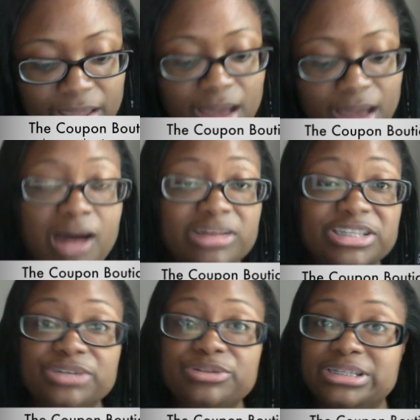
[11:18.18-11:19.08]

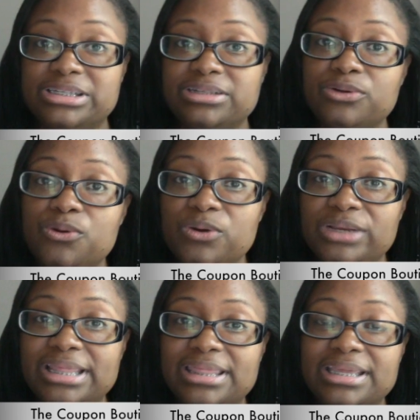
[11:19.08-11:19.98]
Also, just a little
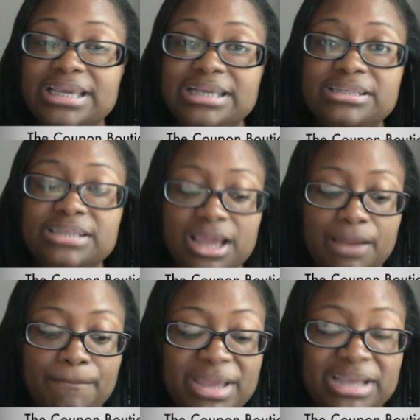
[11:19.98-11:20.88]
quirky things,
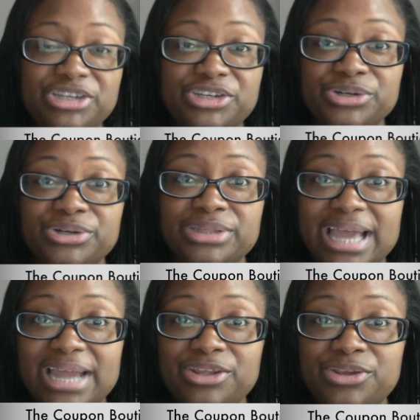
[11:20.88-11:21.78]
making sure
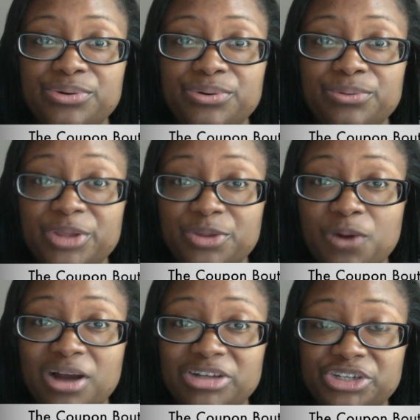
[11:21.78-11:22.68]
that when you're
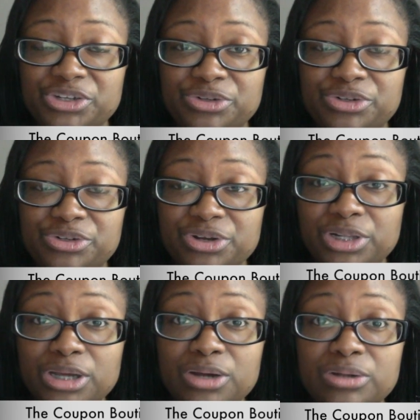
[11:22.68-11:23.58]
washing your
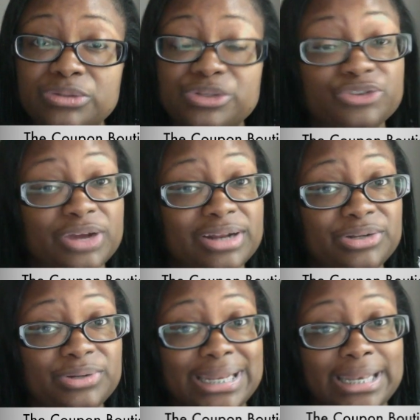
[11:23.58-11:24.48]
clothes, try to
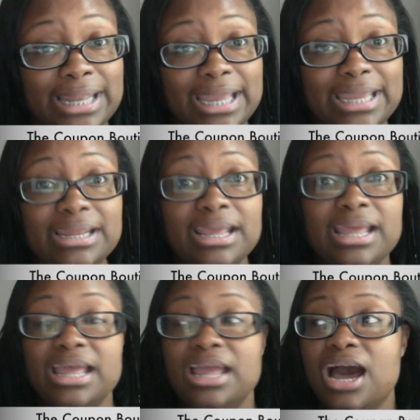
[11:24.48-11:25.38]
do it at night.
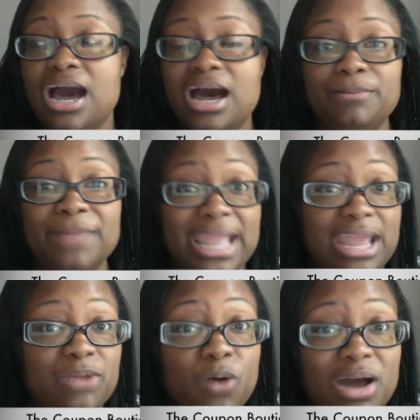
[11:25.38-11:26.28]

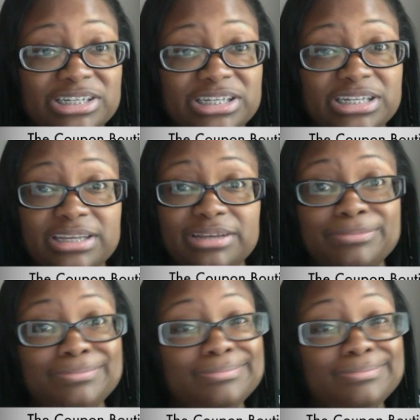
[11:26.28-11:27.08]
Hand washing them,